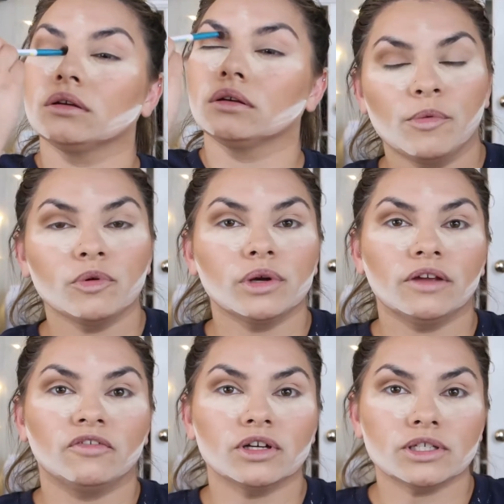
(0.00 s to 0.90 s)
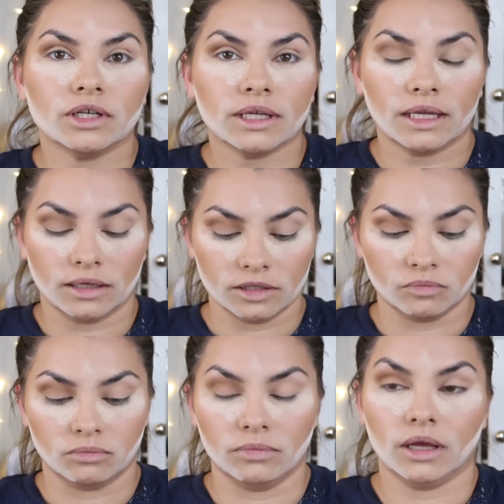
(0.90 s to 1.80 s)
Remember when I first started getting into
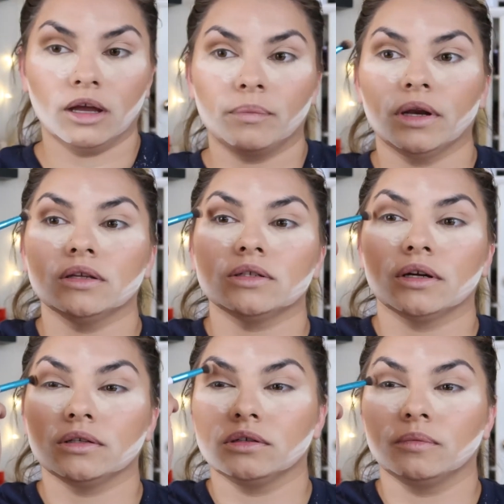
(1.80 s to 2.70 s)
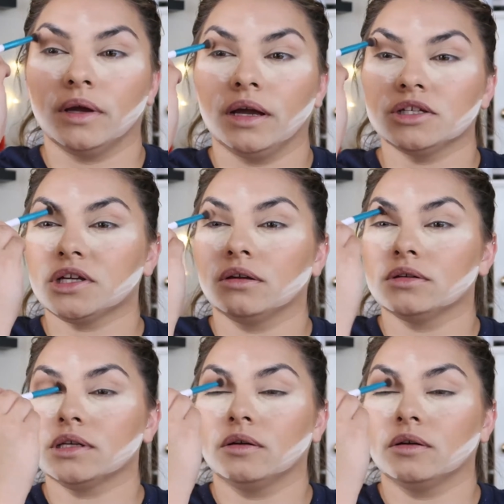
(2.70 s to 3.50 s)
makeup and I started doing my eyeshadows?